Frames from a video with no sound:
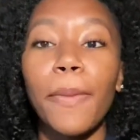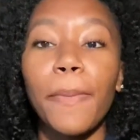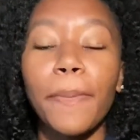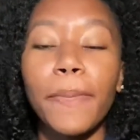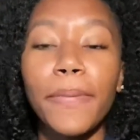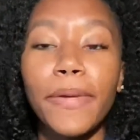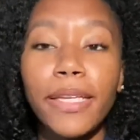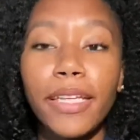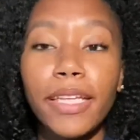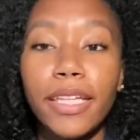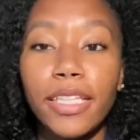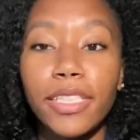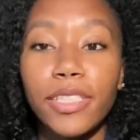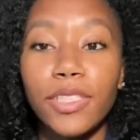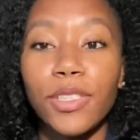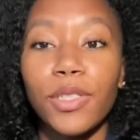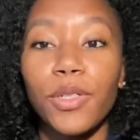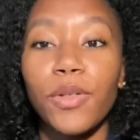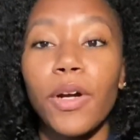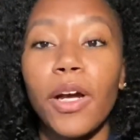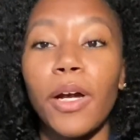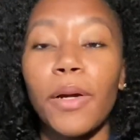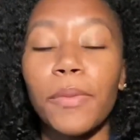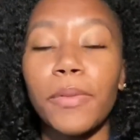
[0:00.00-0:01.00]
being as
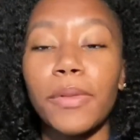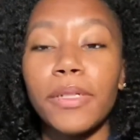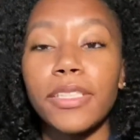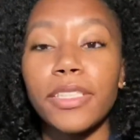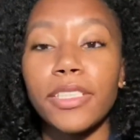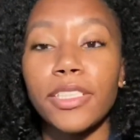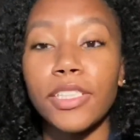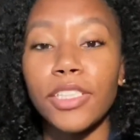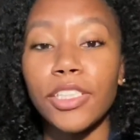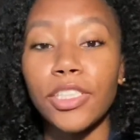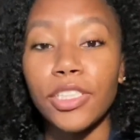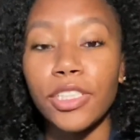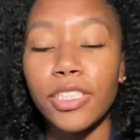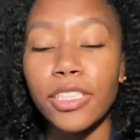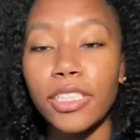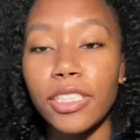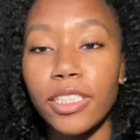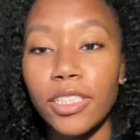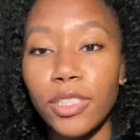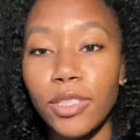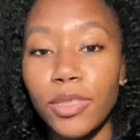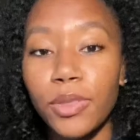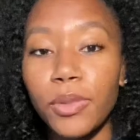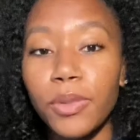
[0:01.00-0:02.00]
though I was in
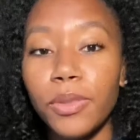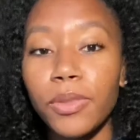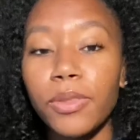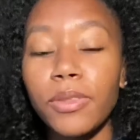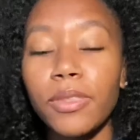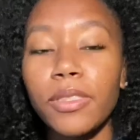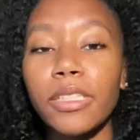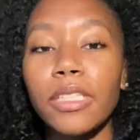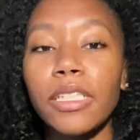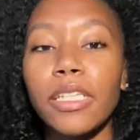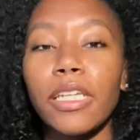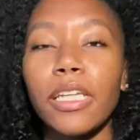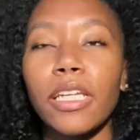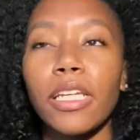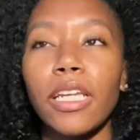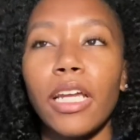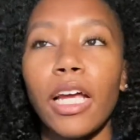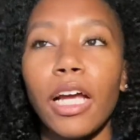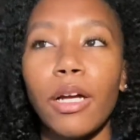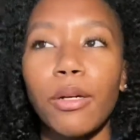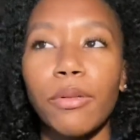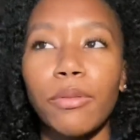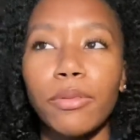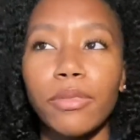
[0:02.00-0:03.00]
nursing school, and
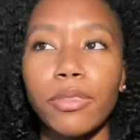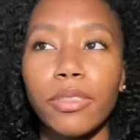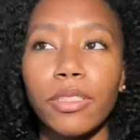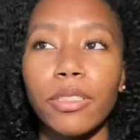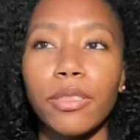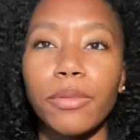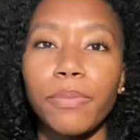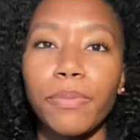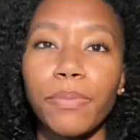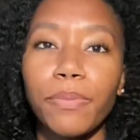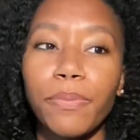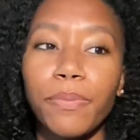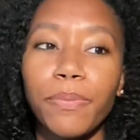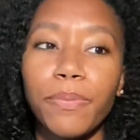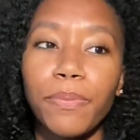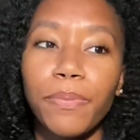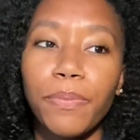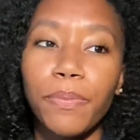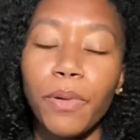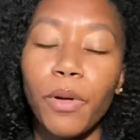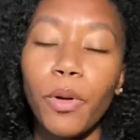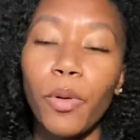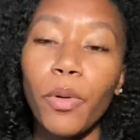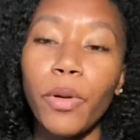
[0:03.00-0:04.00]
the
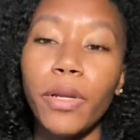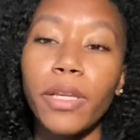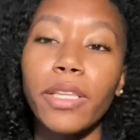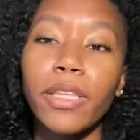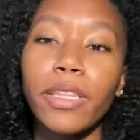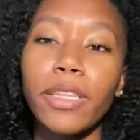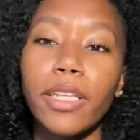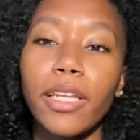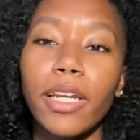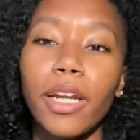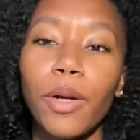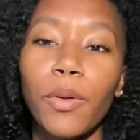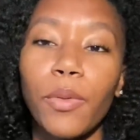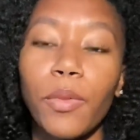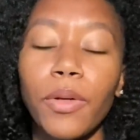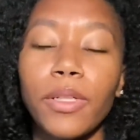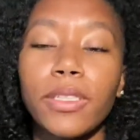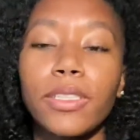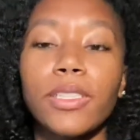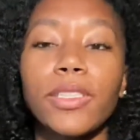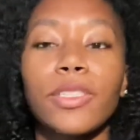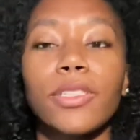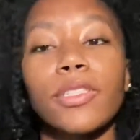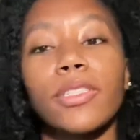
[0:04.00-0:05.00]
point that I
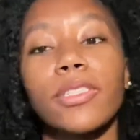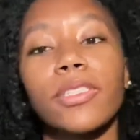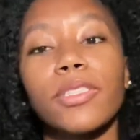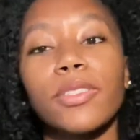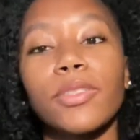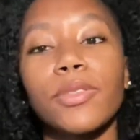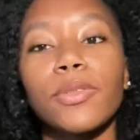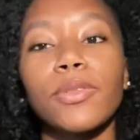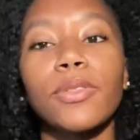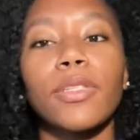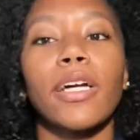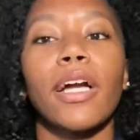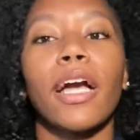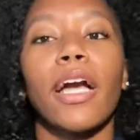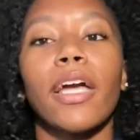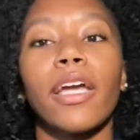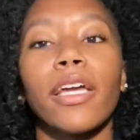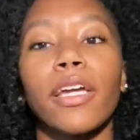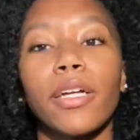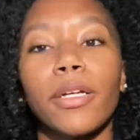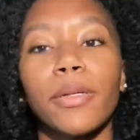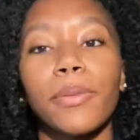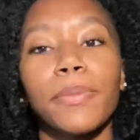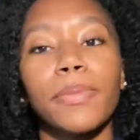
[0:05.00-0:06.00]
was in nursing school, like I
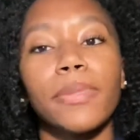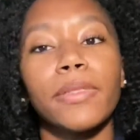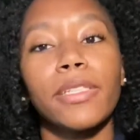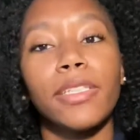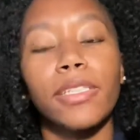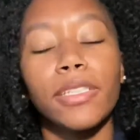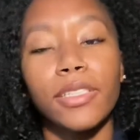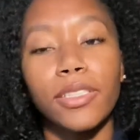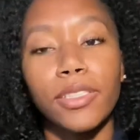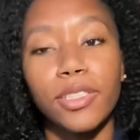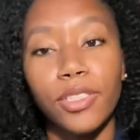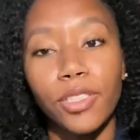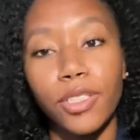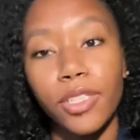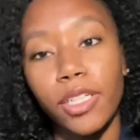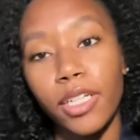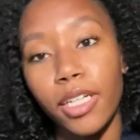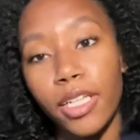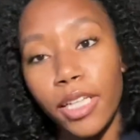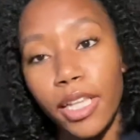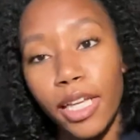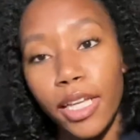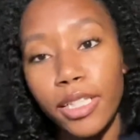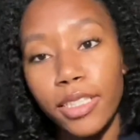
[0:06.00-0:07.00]
had completed certain
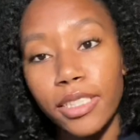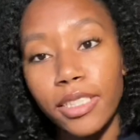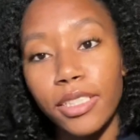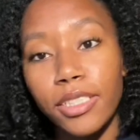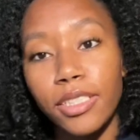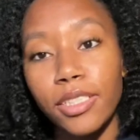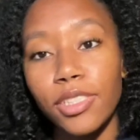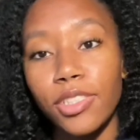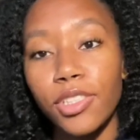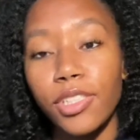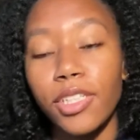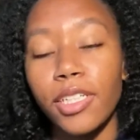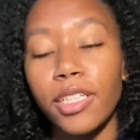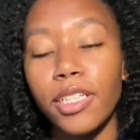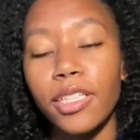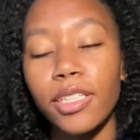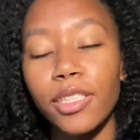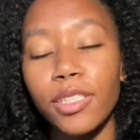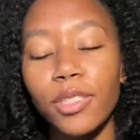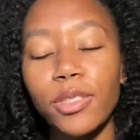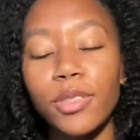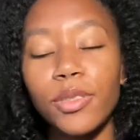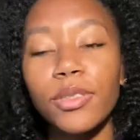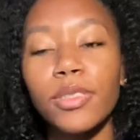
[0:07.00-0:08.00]
classes and certain
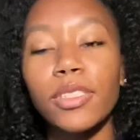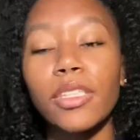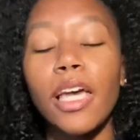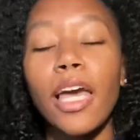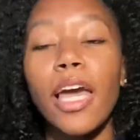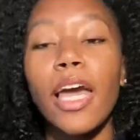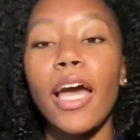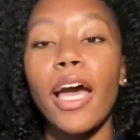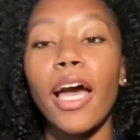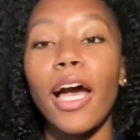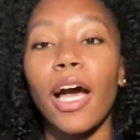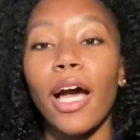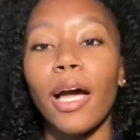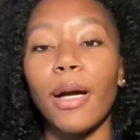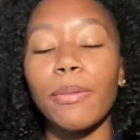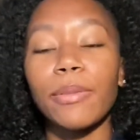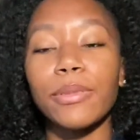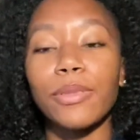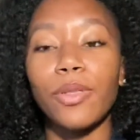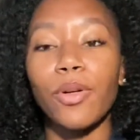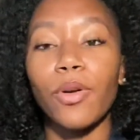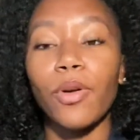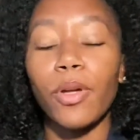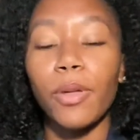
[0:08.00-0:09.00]
clinicals, I
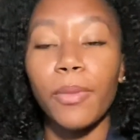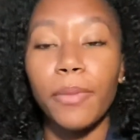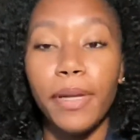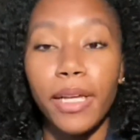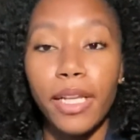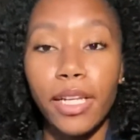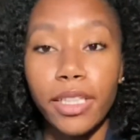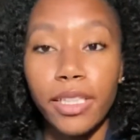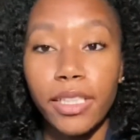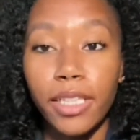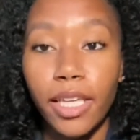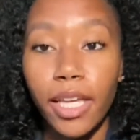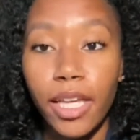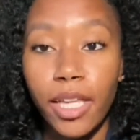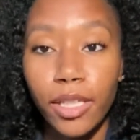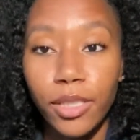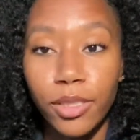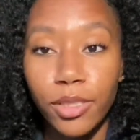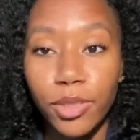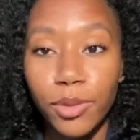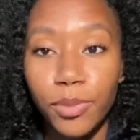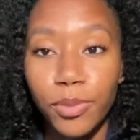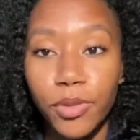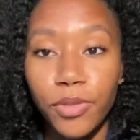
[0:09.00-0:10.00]
was automatically
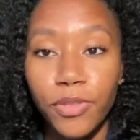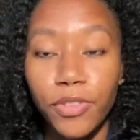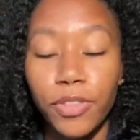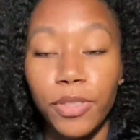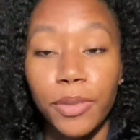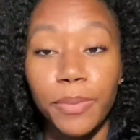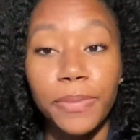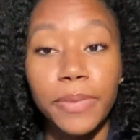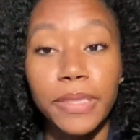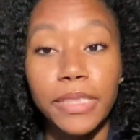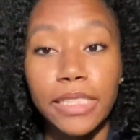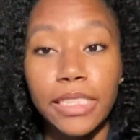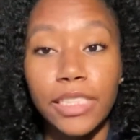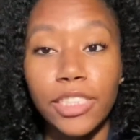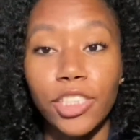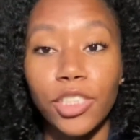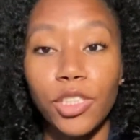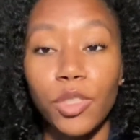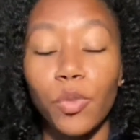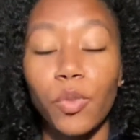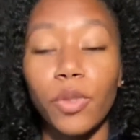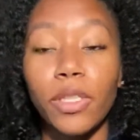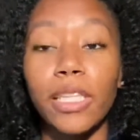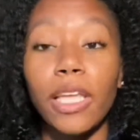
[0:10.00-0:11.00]
eligible for the
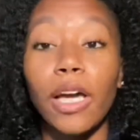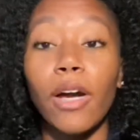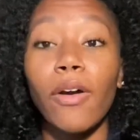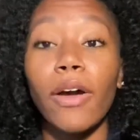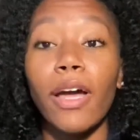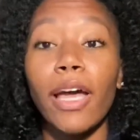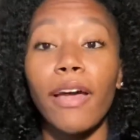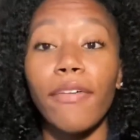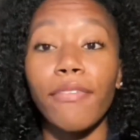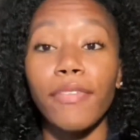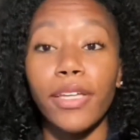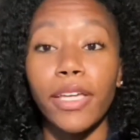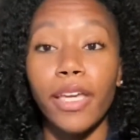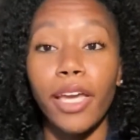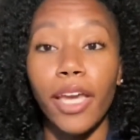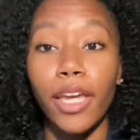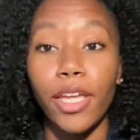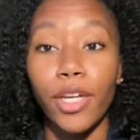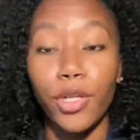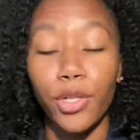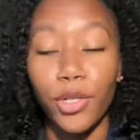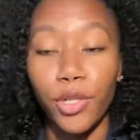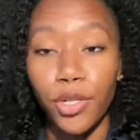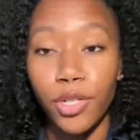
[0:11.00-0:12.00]
position without having
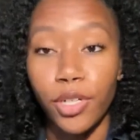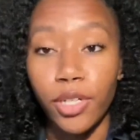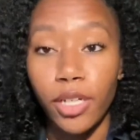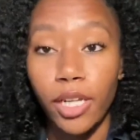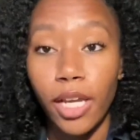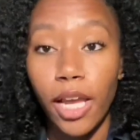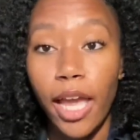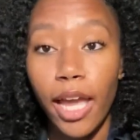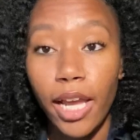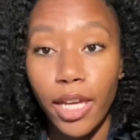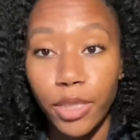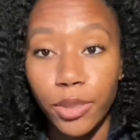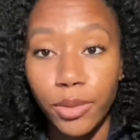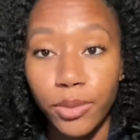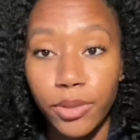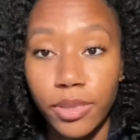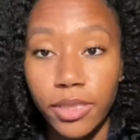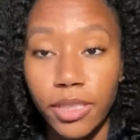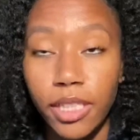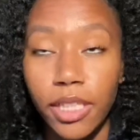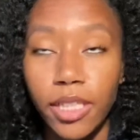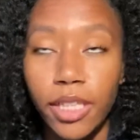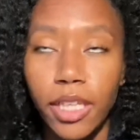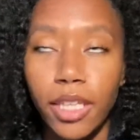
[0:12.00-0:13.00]
had earned an actual
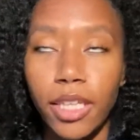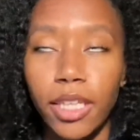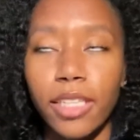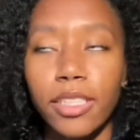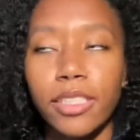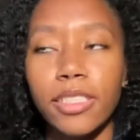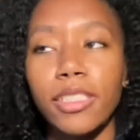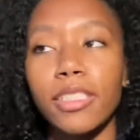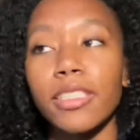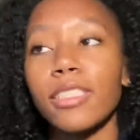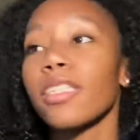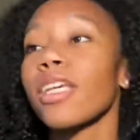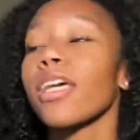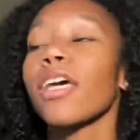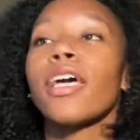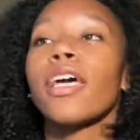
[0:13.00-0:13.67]
CNA license.